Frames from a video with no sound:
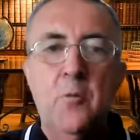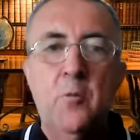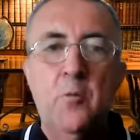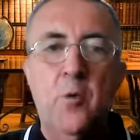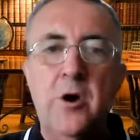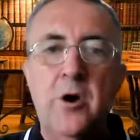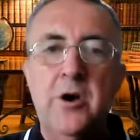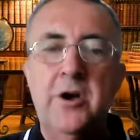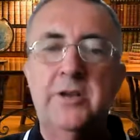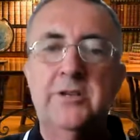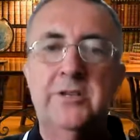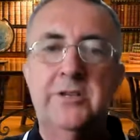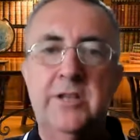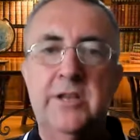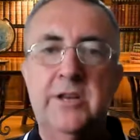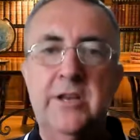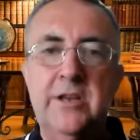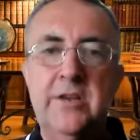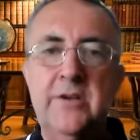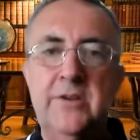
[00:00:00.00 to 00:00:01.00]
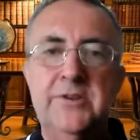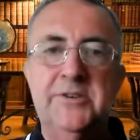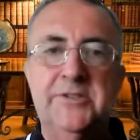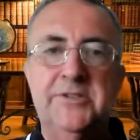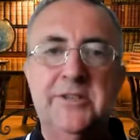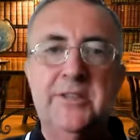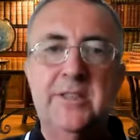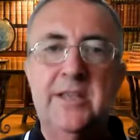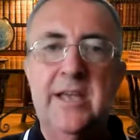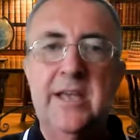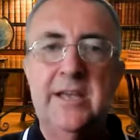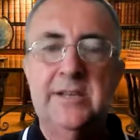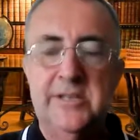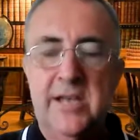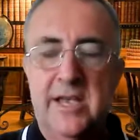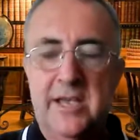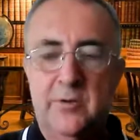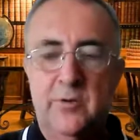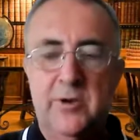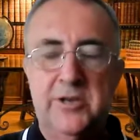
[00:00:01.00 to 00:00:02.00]
words that are used in the
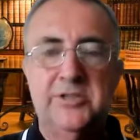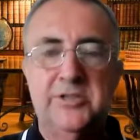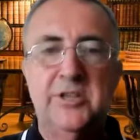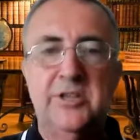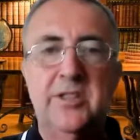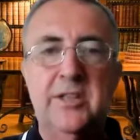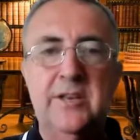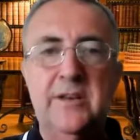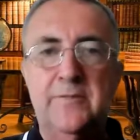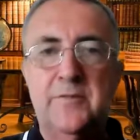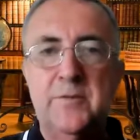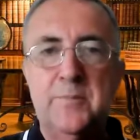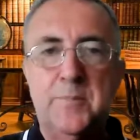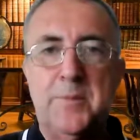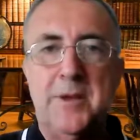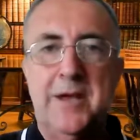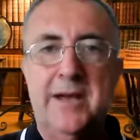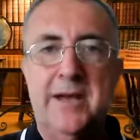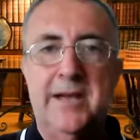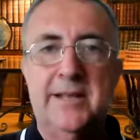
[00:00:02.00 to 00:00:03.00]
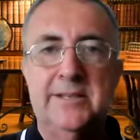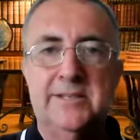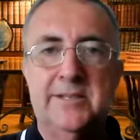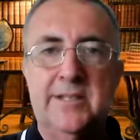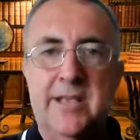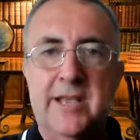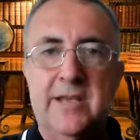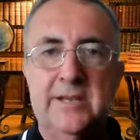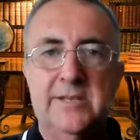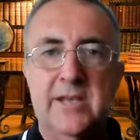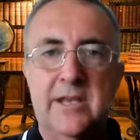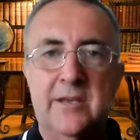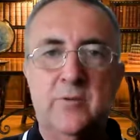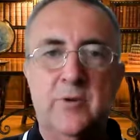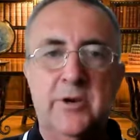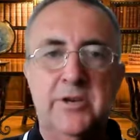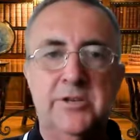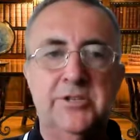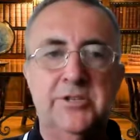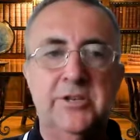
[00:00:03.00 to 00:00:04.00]
essay question, the different parts of the essay
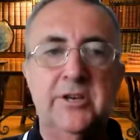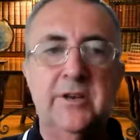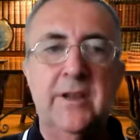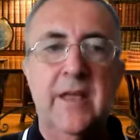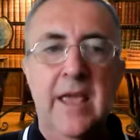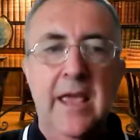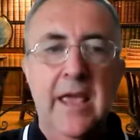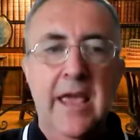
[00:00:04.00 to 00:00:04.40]
question,